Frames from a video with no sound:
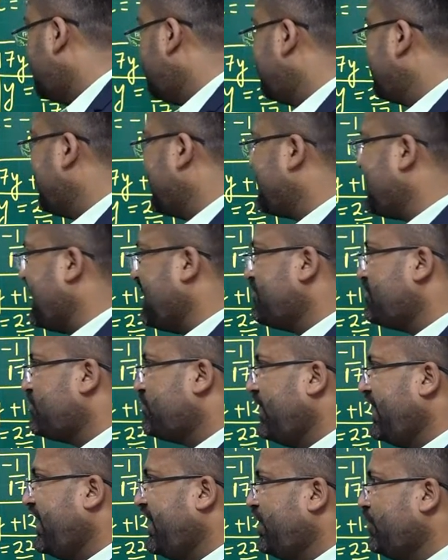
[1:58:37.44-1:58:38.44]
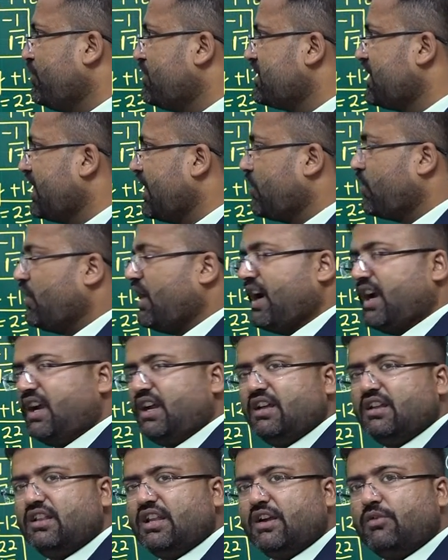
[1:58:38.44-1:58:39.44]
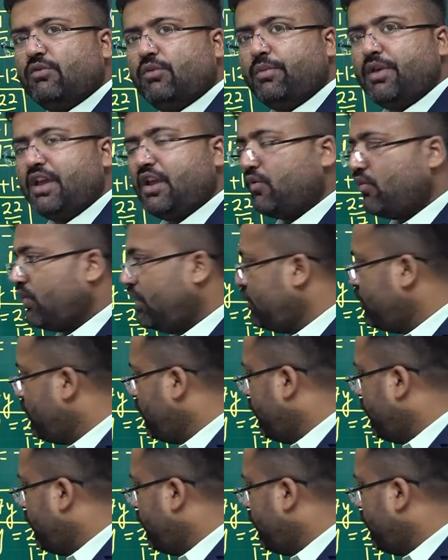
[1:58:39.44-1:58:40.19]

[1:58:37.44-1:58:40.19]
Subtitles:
6 times 22 is required. That will be equal to